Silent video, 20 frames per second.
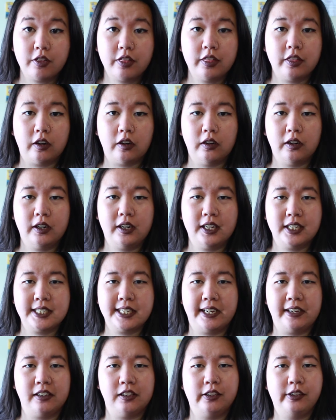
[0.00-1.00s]
third, as
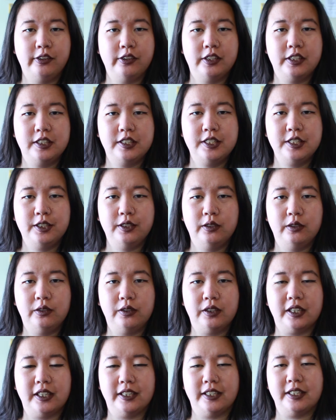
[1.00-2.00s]
I alluded
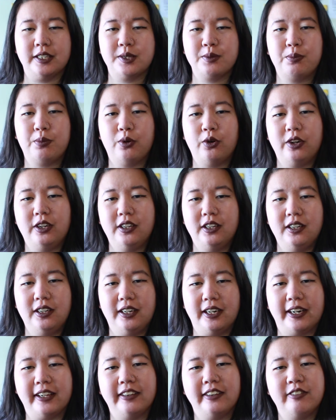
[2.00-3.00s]
to, is Porter,
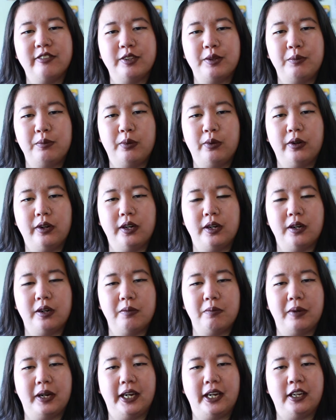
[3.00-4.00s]
and I lived in Porter
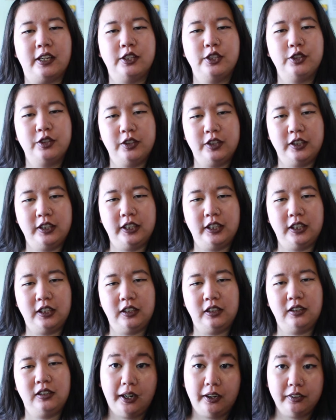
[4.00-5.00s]
my junior
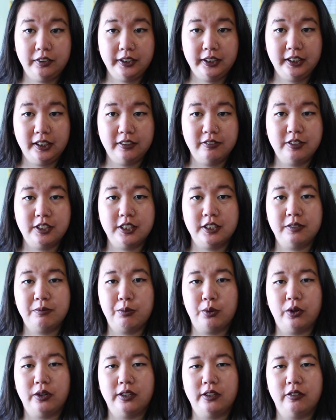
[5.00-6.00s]
year. I only lived in
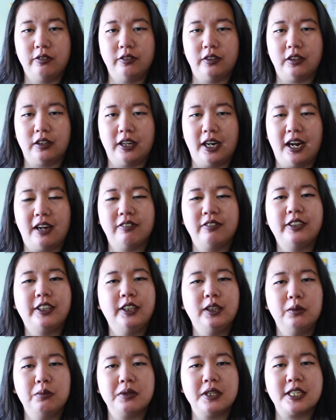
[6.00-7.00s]
Porter for half a
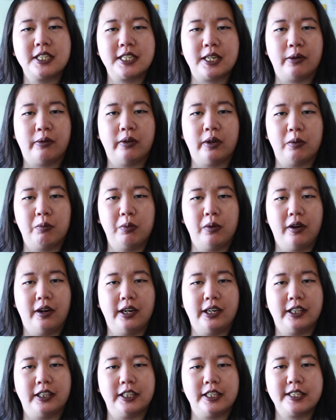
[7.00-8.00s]
year because I went
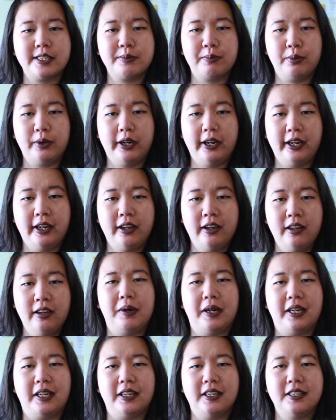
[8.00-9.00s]
abroad in the spring,
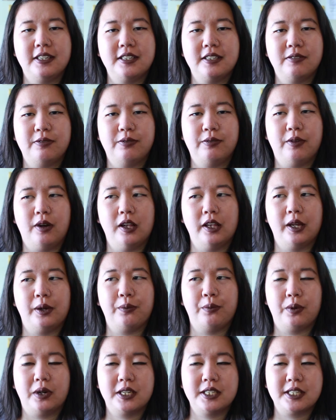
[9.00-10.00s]
but while I
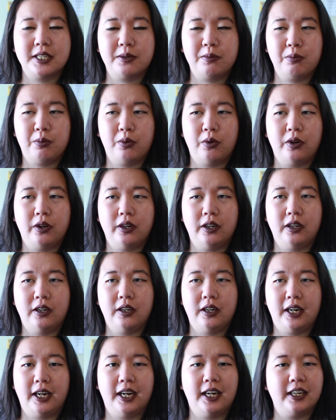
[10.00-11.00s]
was in
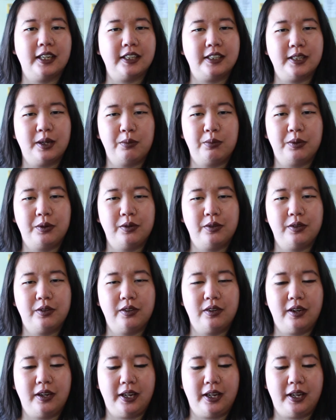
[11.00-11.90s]
Porter, I had a double,